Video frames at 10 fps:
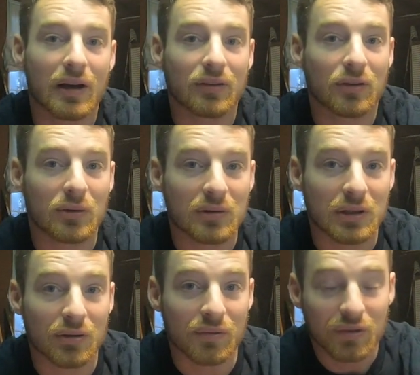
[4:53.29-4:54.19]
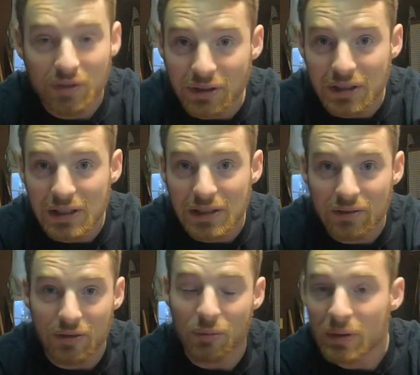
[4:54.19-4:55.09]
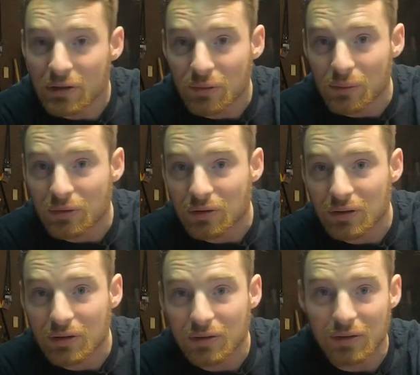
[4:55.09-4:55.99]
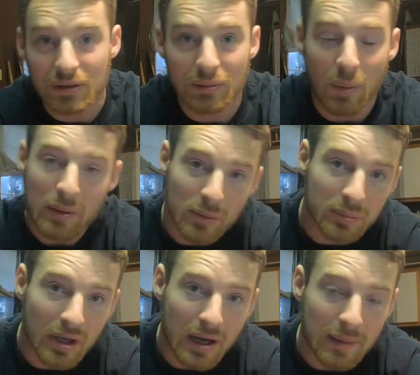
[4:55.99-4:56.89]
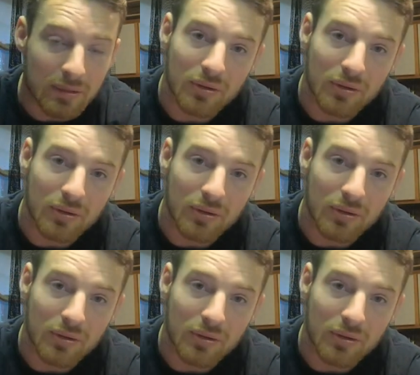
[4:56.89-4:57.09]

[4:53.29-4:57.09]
So the facilities and the resources and weight room time,